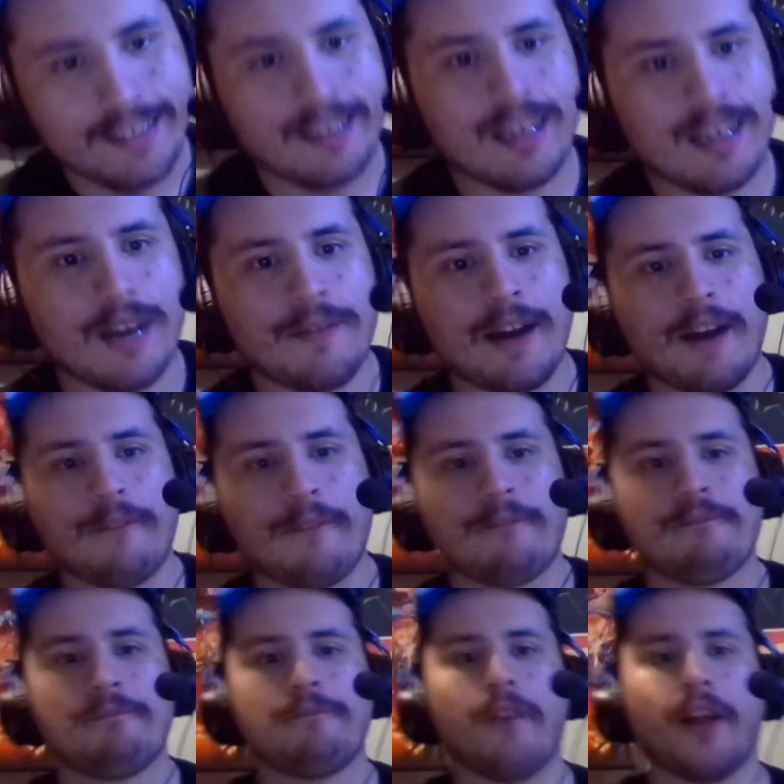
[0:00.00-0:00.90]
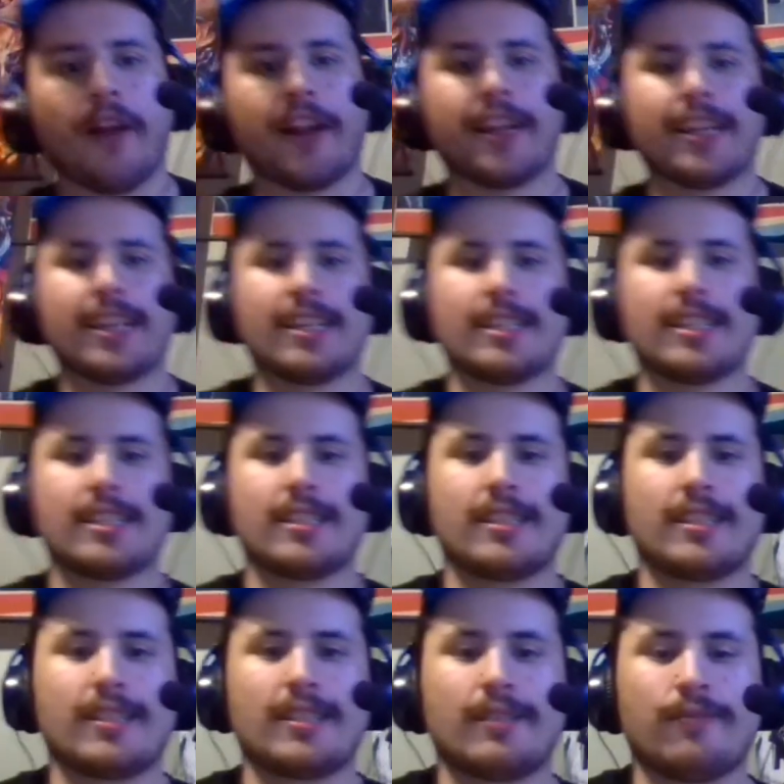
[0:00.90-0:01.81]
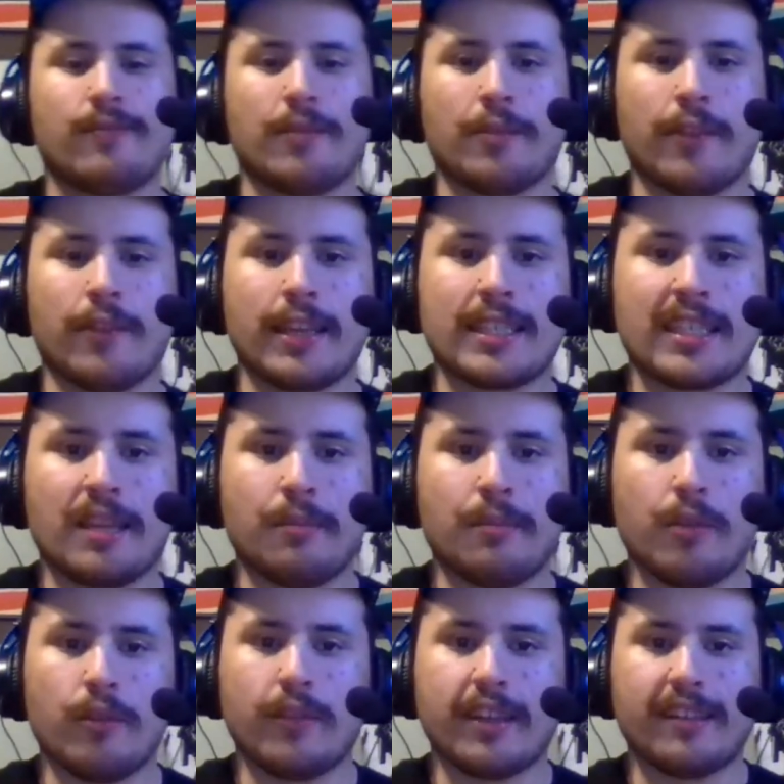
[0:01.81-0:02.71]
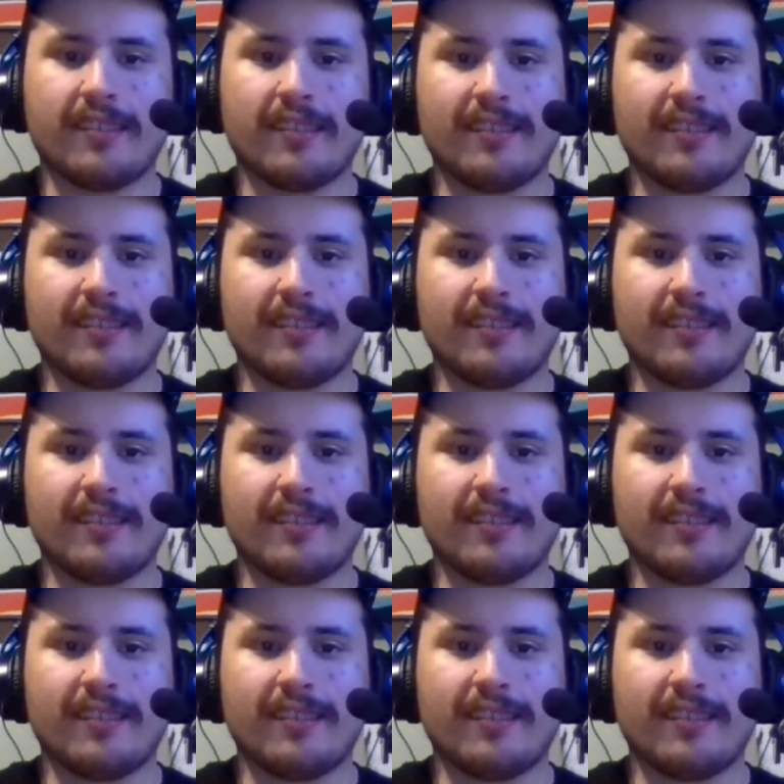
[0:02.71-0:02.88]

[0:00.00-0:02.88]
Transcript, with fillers: Of how fun it is from the rest of the movie.